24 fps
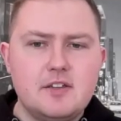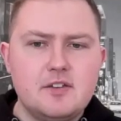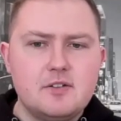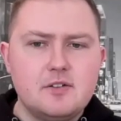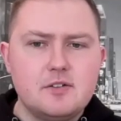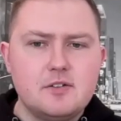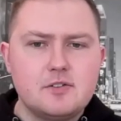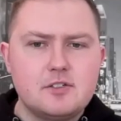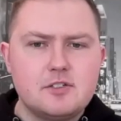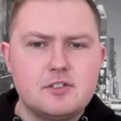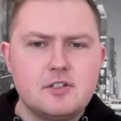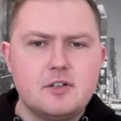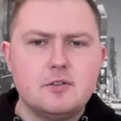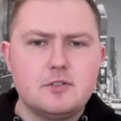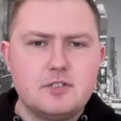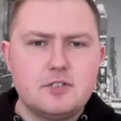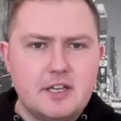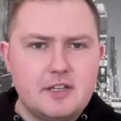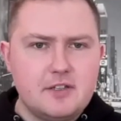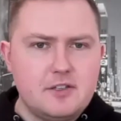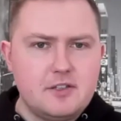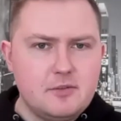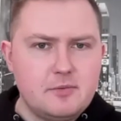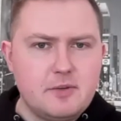your soul
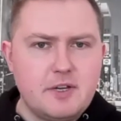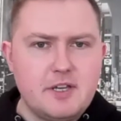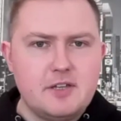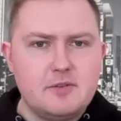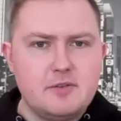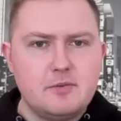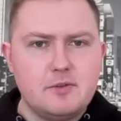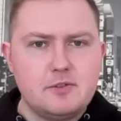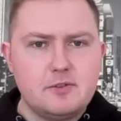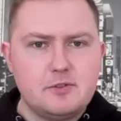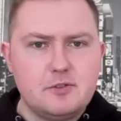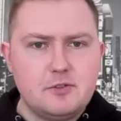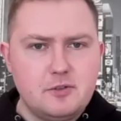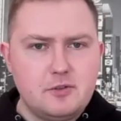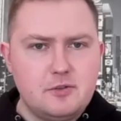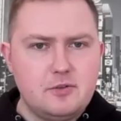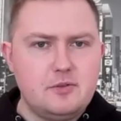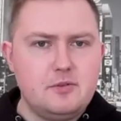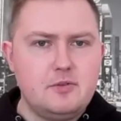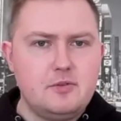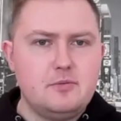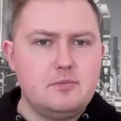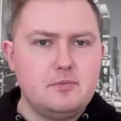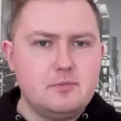take you where you want
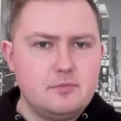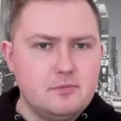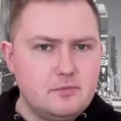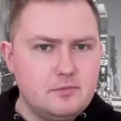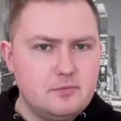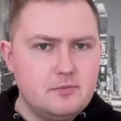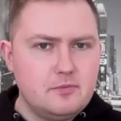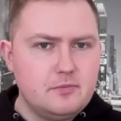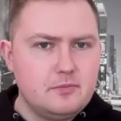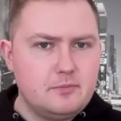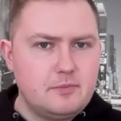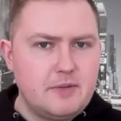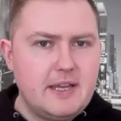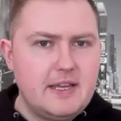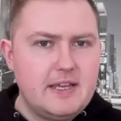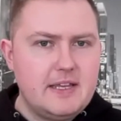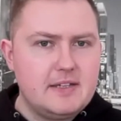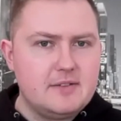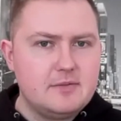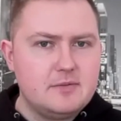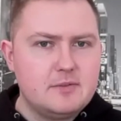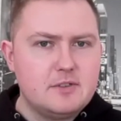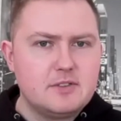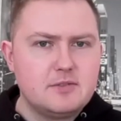to be.
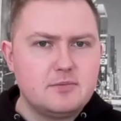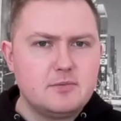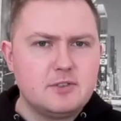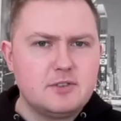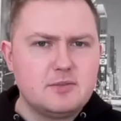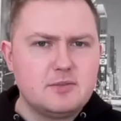What's